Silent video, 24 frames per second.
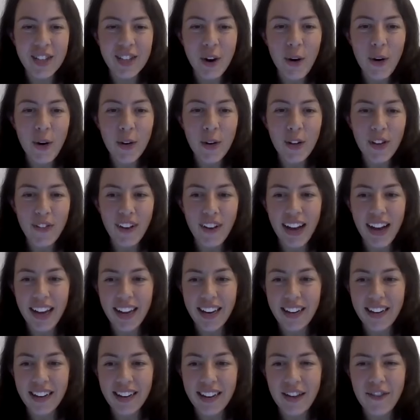Totally
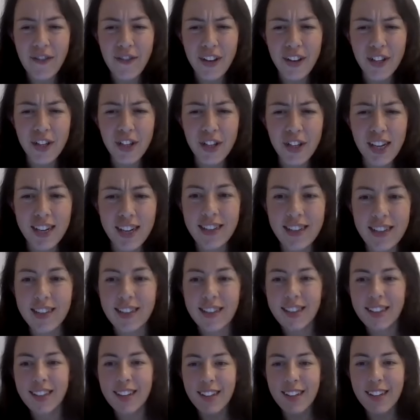fine. Efficient.
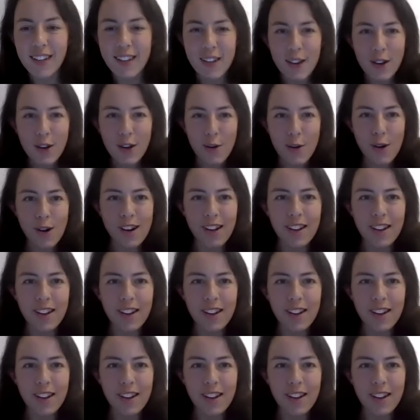Cool.